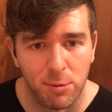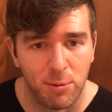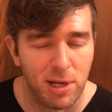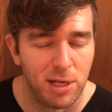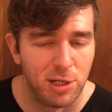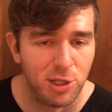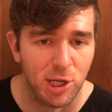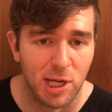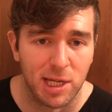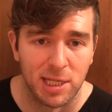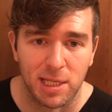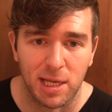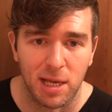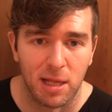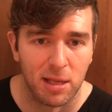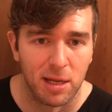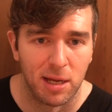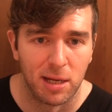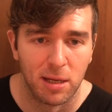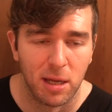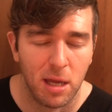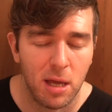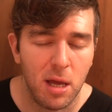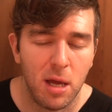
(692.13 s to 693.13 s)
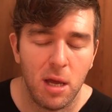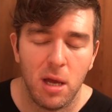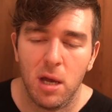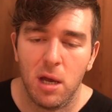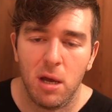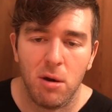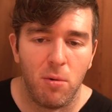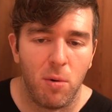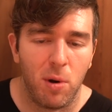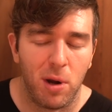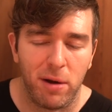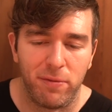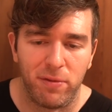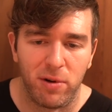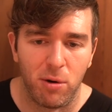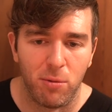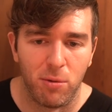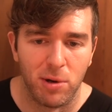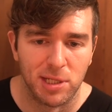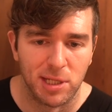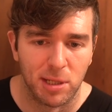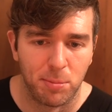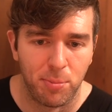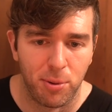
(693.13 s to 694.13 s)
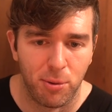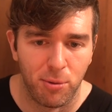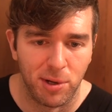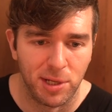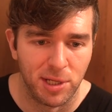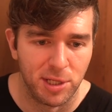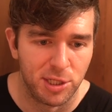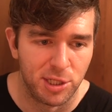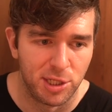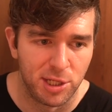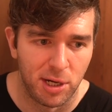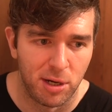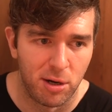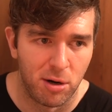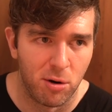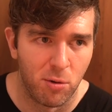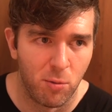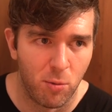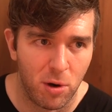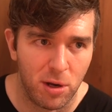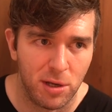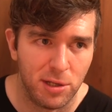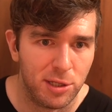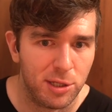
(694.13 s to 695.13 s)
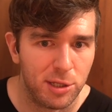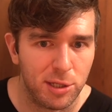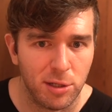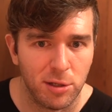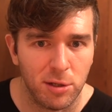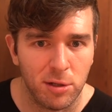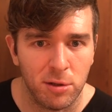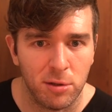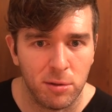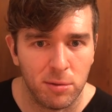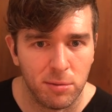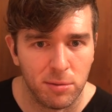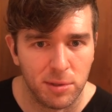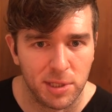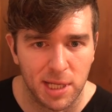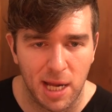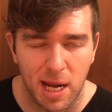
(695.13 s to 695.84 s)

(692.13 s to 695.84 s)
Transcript: We had Jesse at like whatever it was, like 0.012.